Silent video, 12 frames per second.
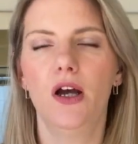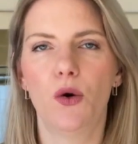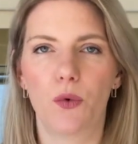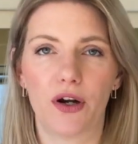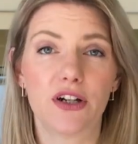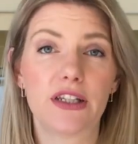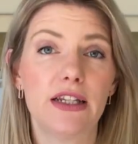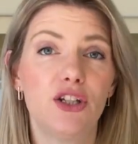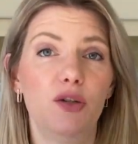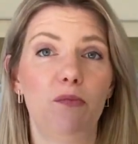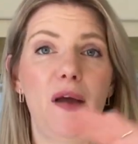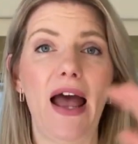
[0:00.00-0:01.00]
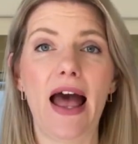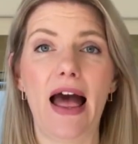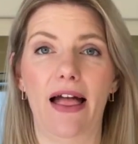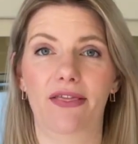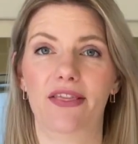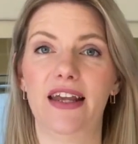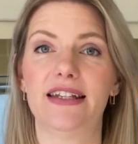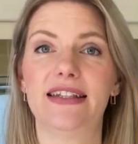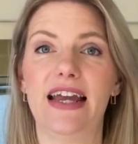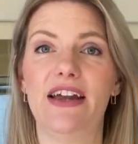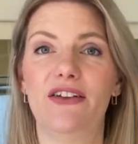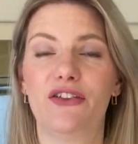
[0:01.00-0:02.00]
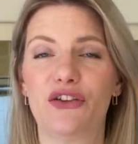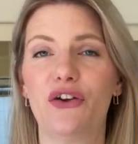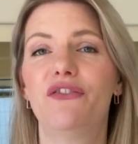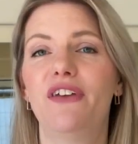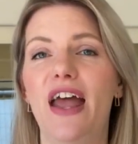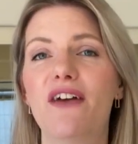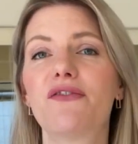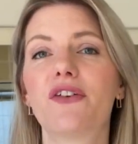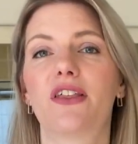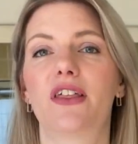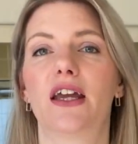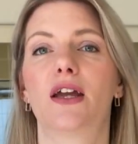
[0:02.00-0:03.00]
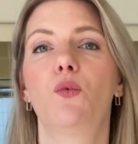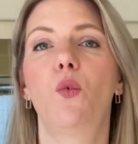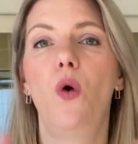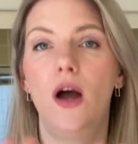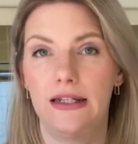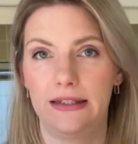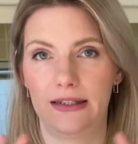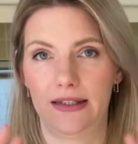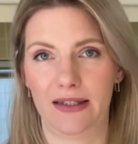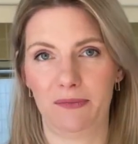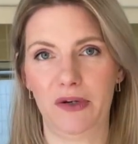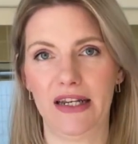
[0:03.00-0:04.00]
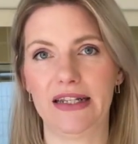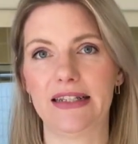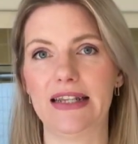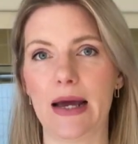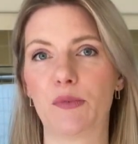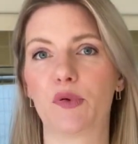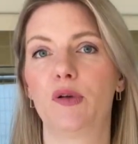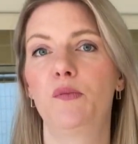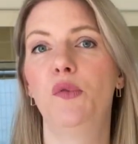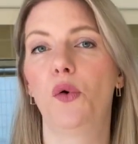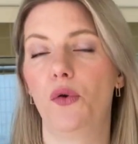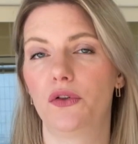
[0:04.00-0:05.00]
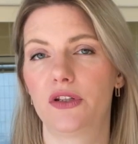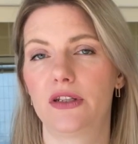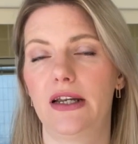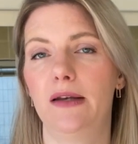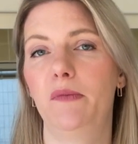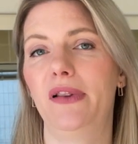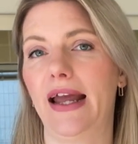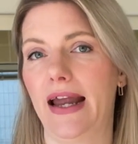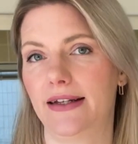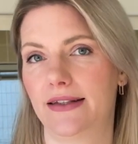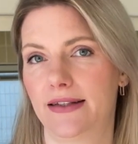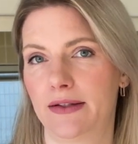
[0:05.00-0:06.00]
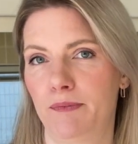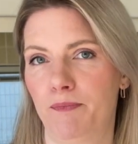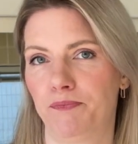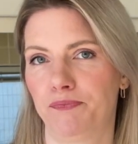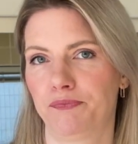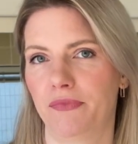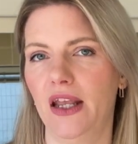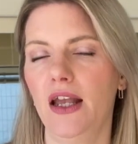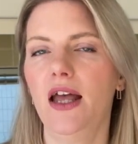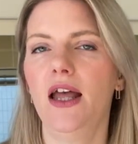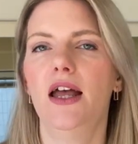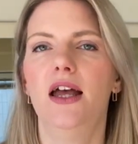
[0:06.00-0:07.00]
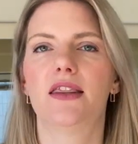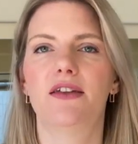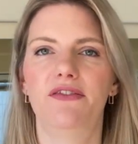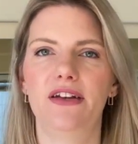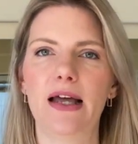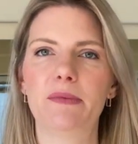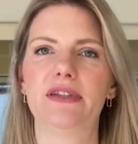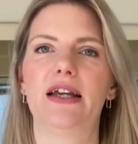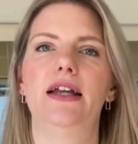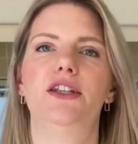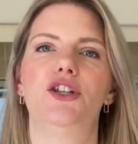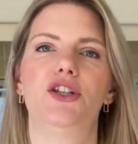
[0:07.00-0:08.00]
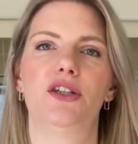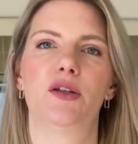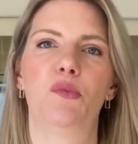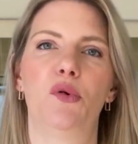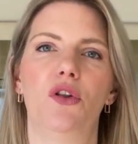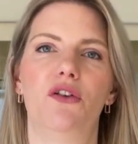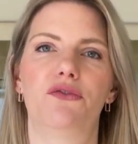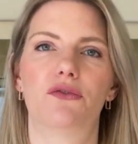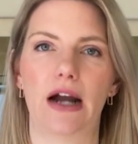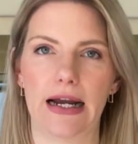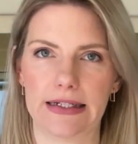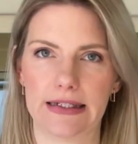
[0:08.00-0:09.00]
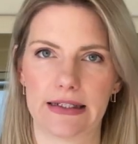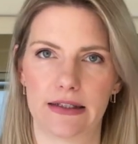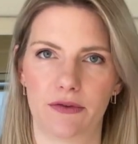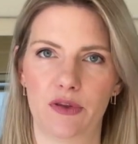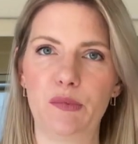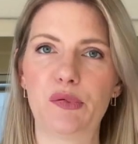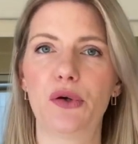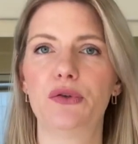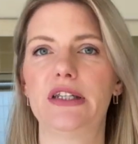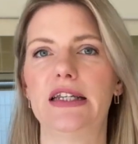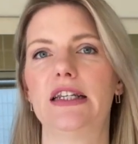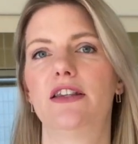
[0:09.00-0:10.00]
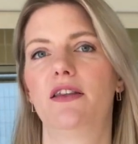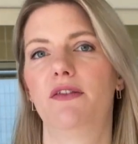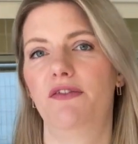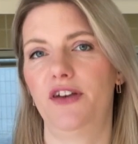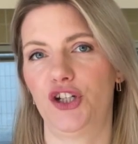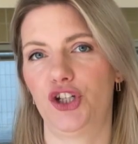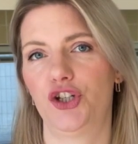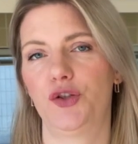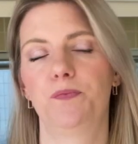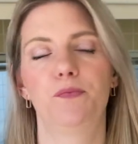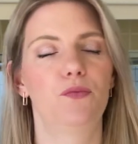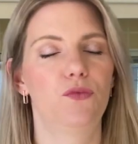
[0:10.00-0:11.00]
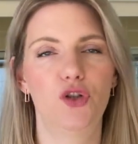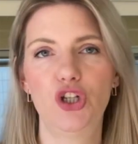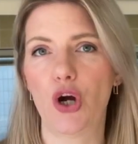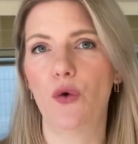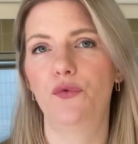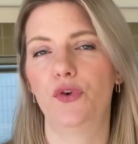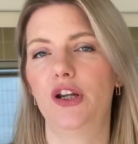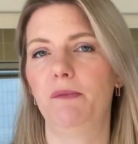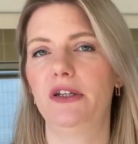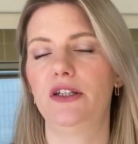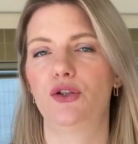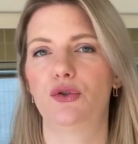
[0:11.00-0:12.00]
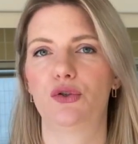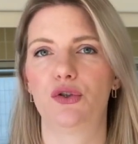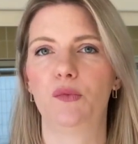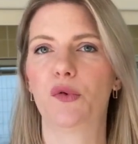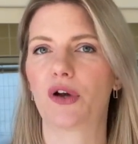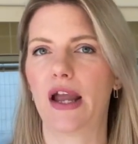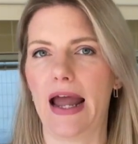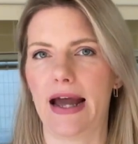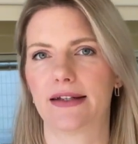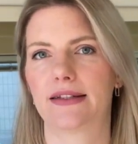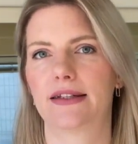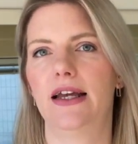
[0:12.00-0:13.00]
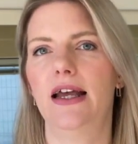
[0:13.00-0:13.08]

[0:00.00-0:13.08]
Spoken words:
Whereas in Japan, they serve everything at once, but in separate bowls and plates. The fill-up side dish is a bowl of rice. The protein is fish, tofu and a miso soup or eggs.